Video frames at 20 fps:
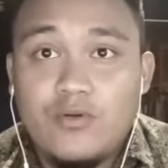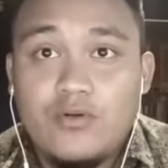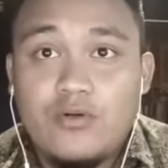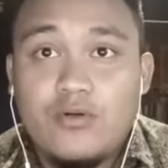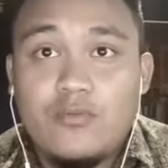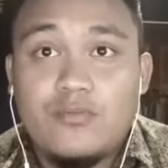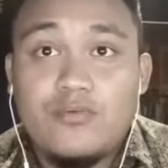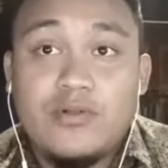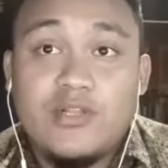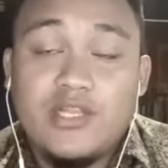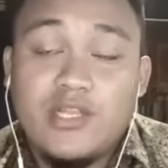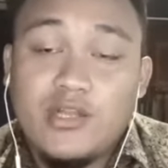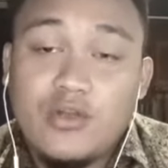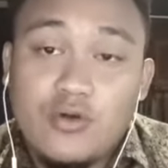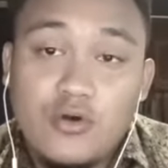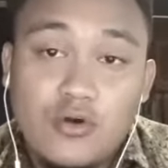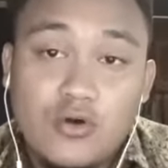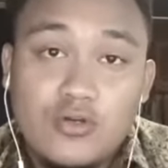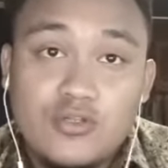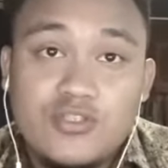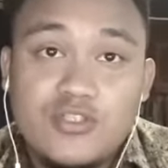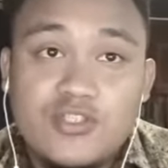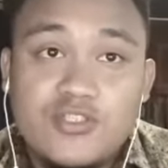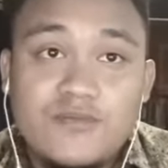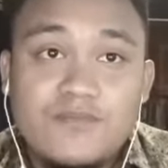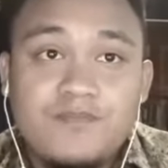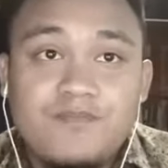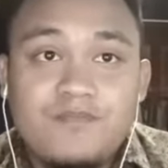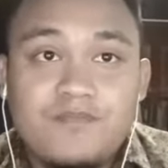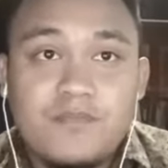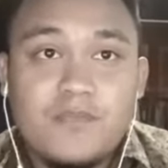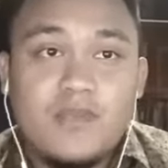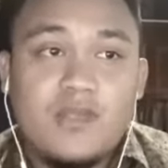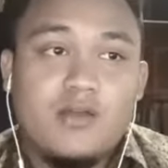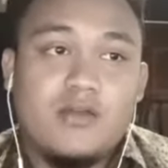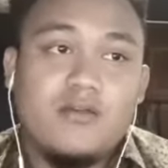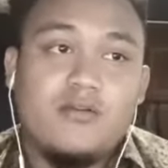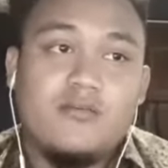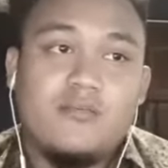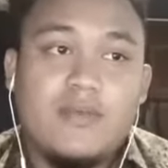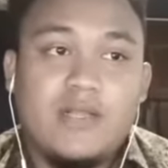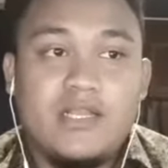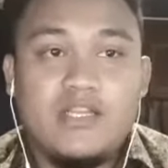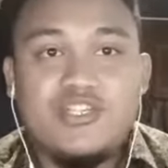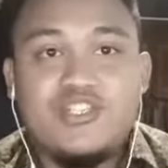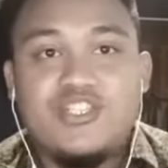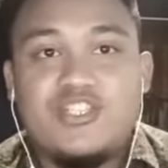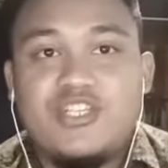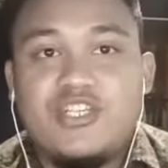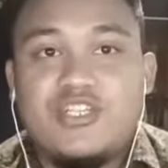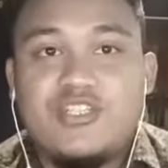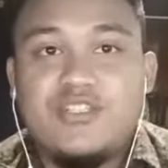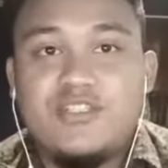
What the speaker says: operating costs, balance sheet,